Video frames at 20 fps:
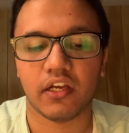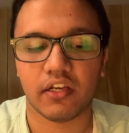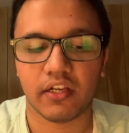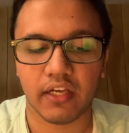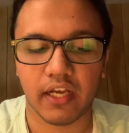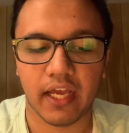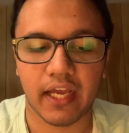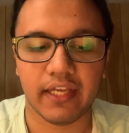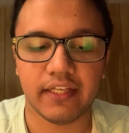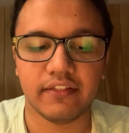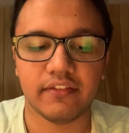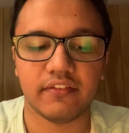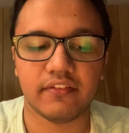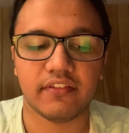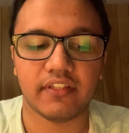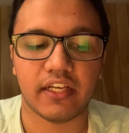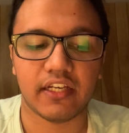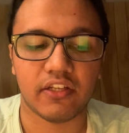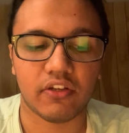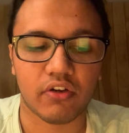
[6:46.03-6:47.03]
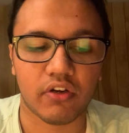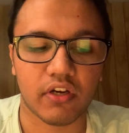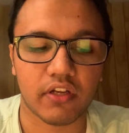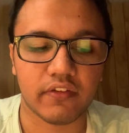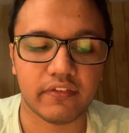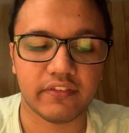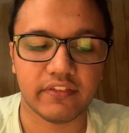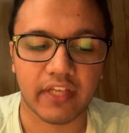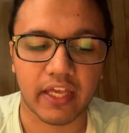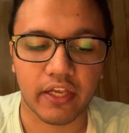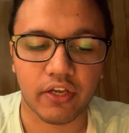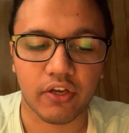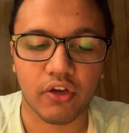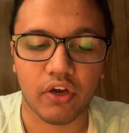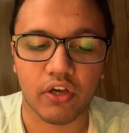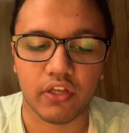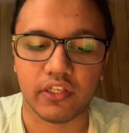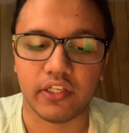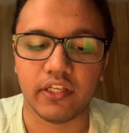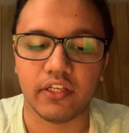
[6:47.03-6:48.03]
clients that are on a
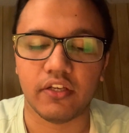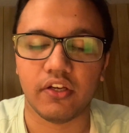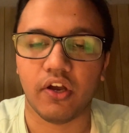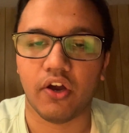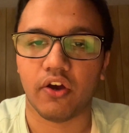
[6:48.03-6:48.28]
psychotic